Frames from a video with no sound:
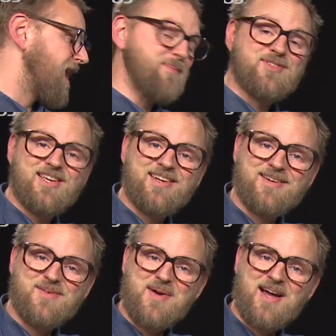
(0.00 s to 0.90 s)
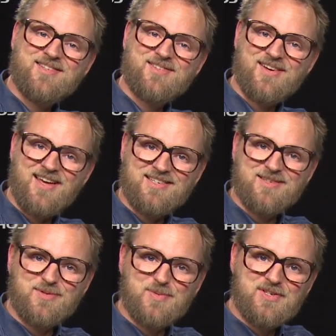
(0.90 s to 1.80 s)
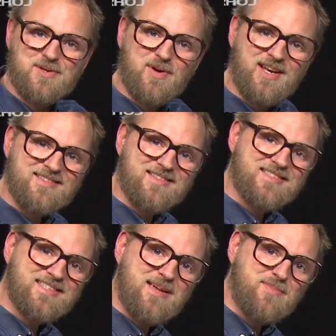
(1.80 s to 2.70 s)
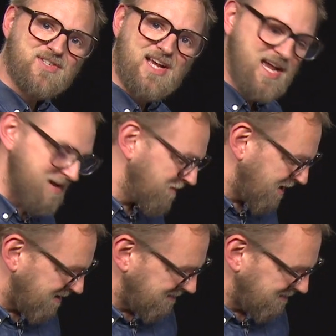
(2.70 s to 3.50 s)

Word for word: I'm sending commands to an ATEM switcher, but at the same time,